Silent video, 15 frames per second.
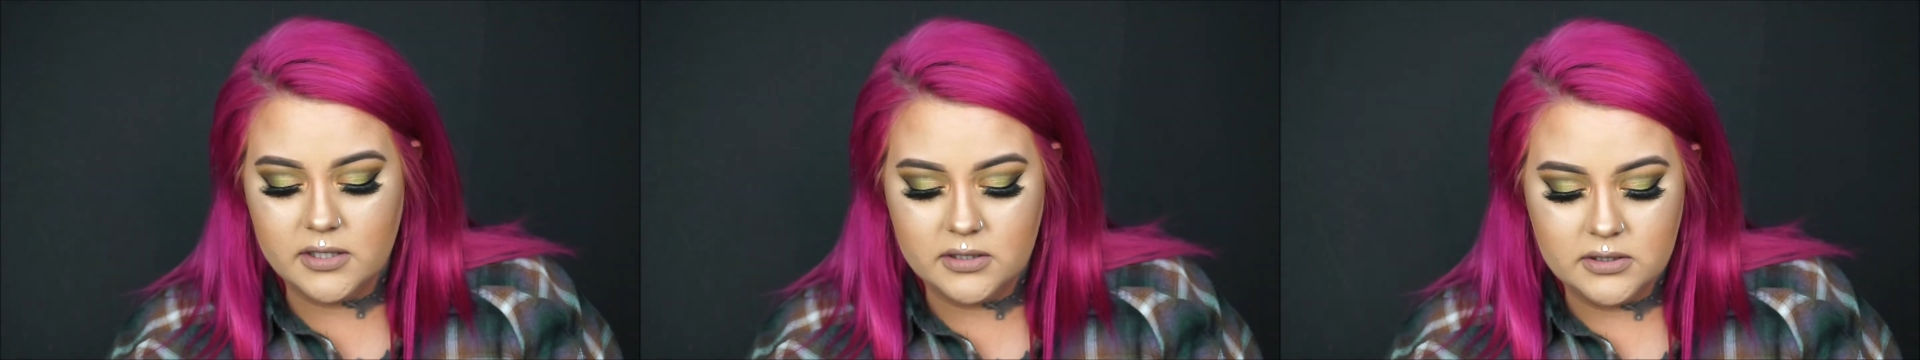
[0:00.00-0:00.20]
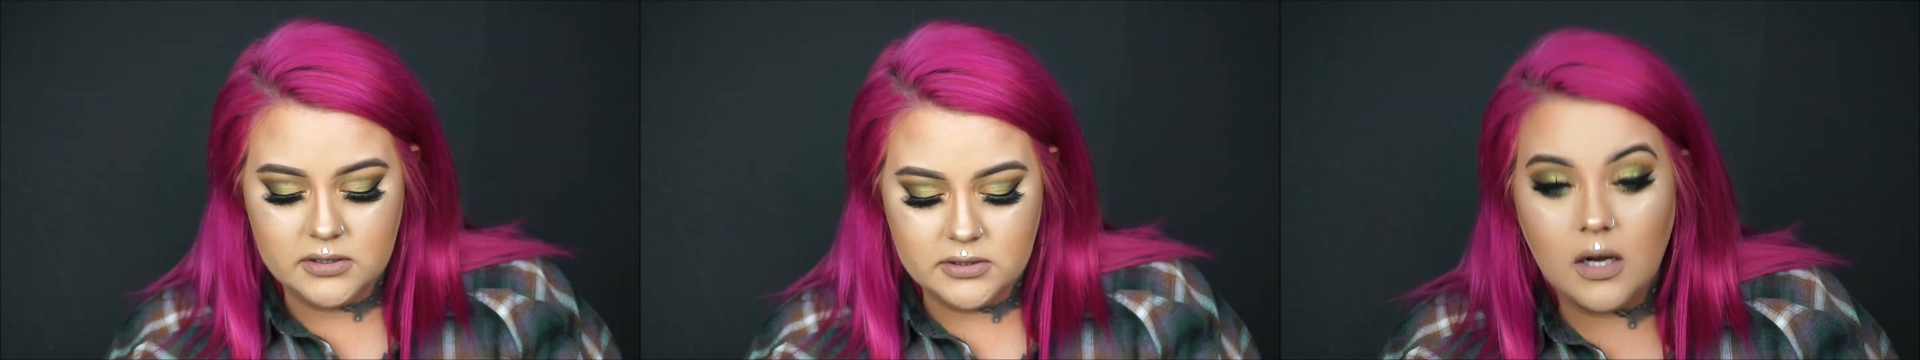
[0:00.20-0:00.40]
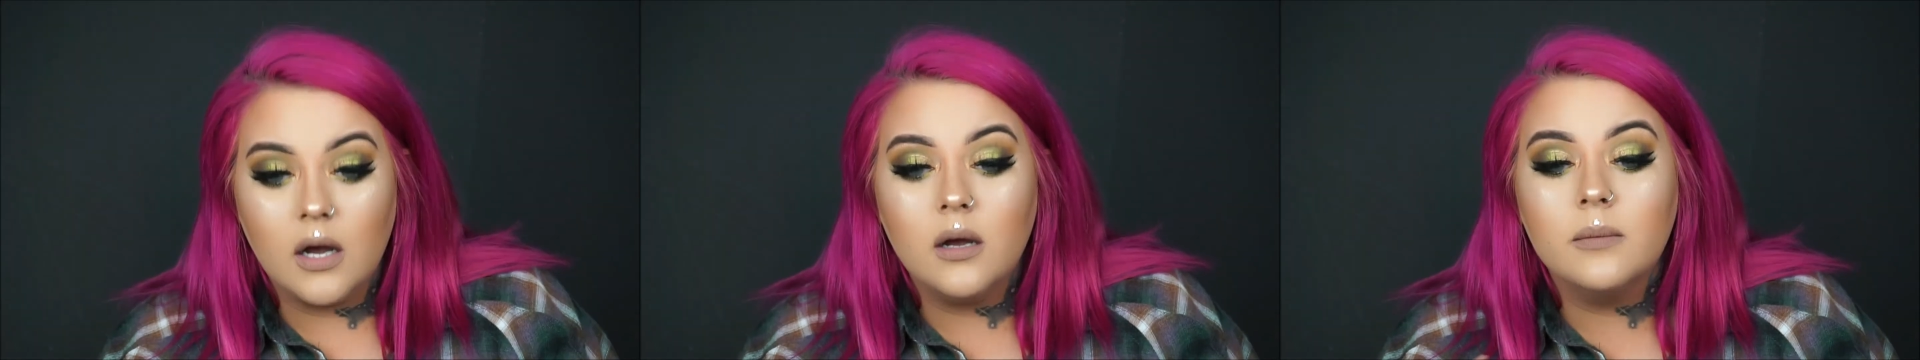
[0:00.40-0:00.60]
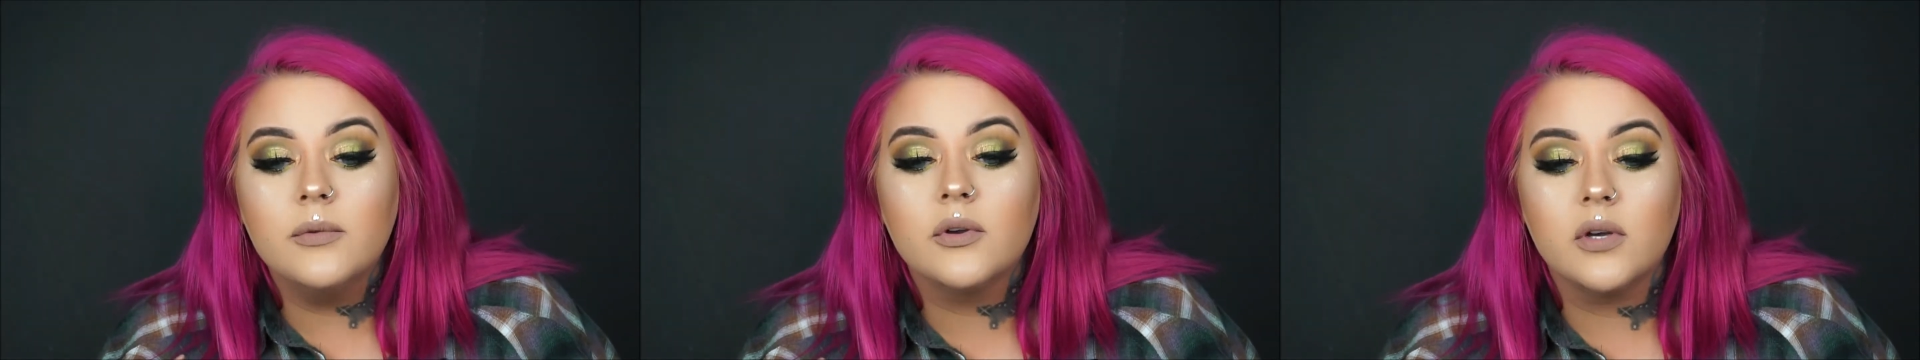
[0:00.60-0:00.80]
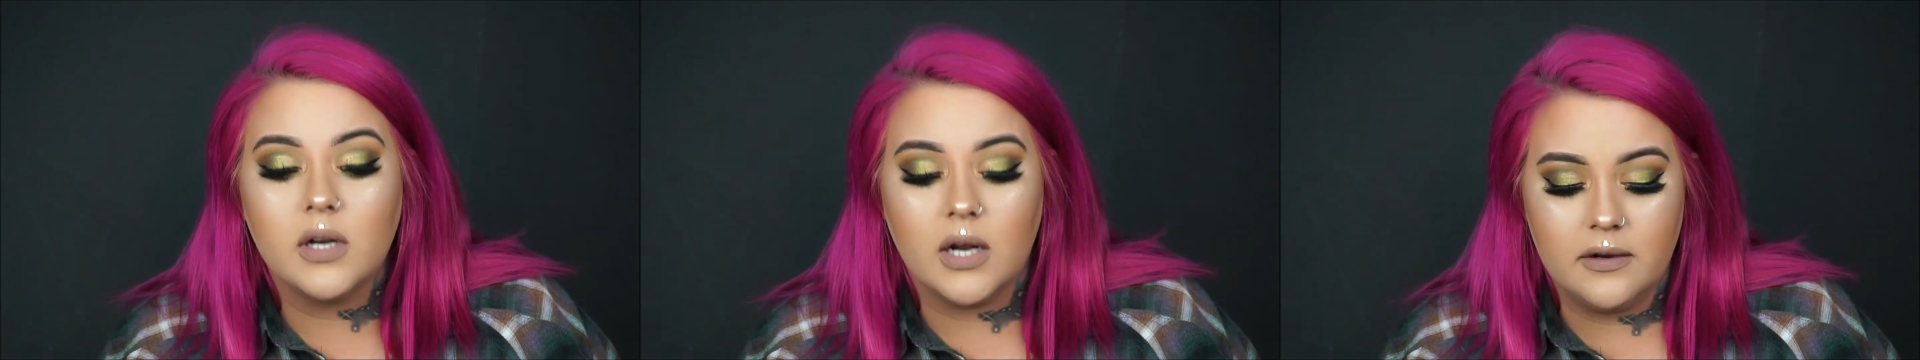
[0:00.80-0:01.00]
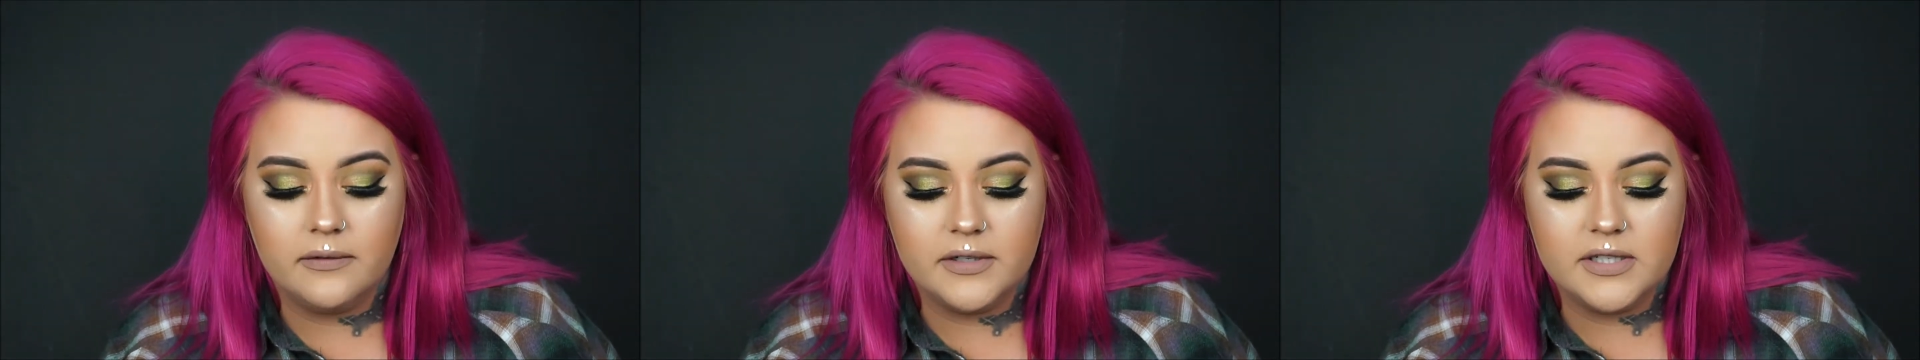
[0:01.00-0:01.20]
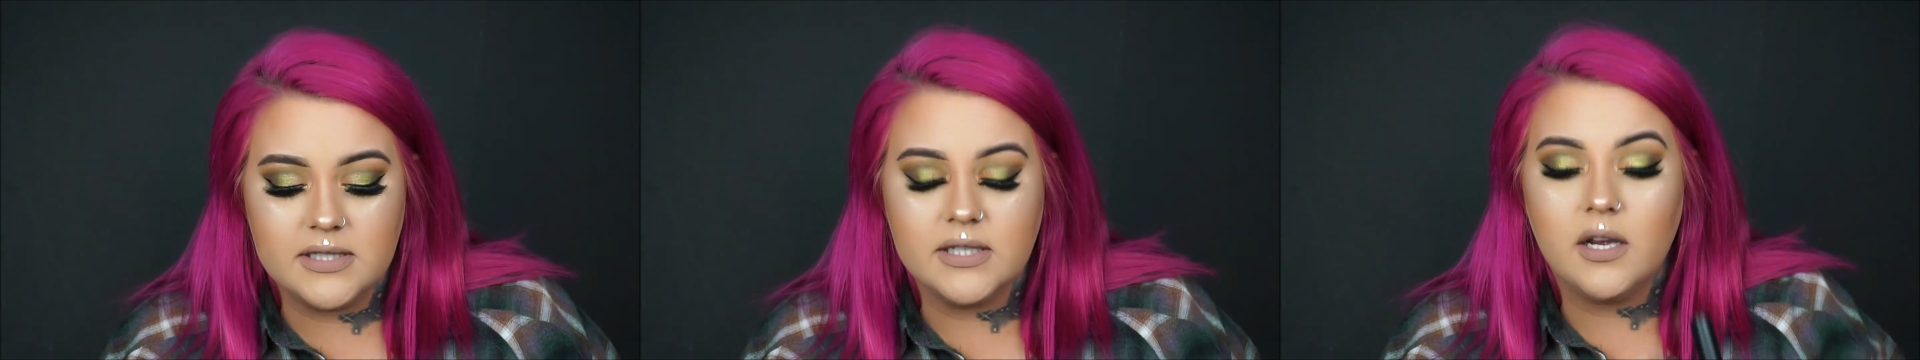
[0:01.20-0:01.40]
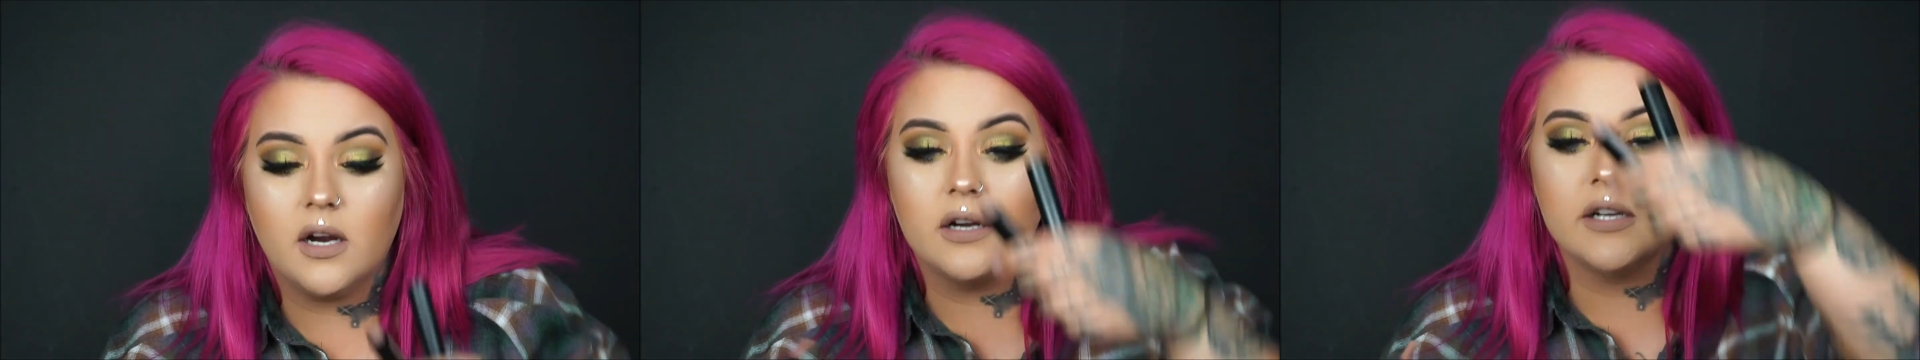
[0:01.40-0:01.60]
You can
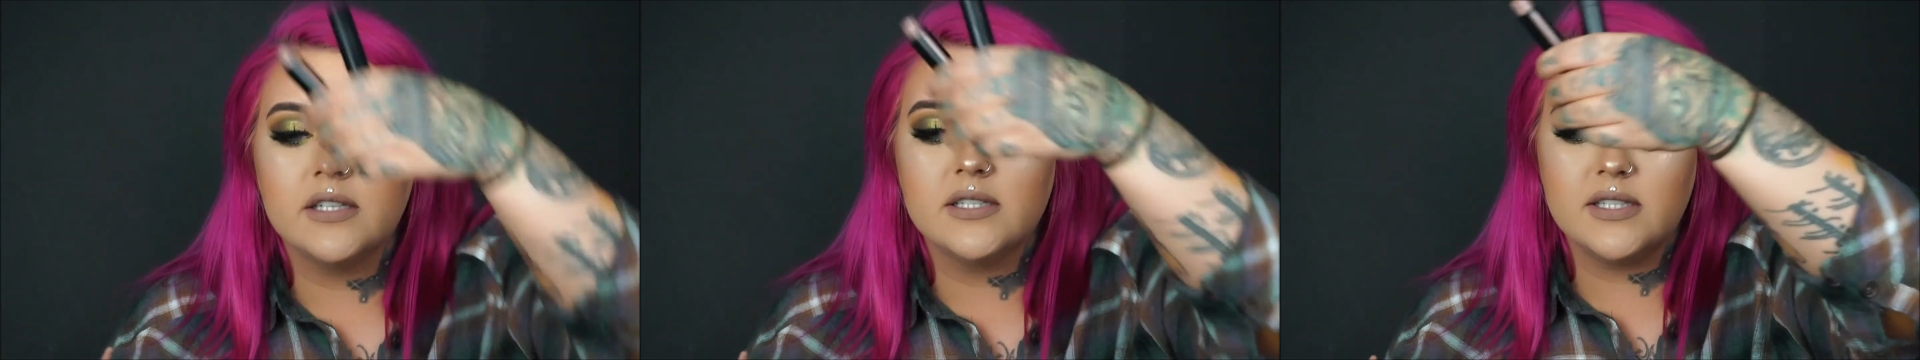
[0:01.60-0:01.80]
obviously already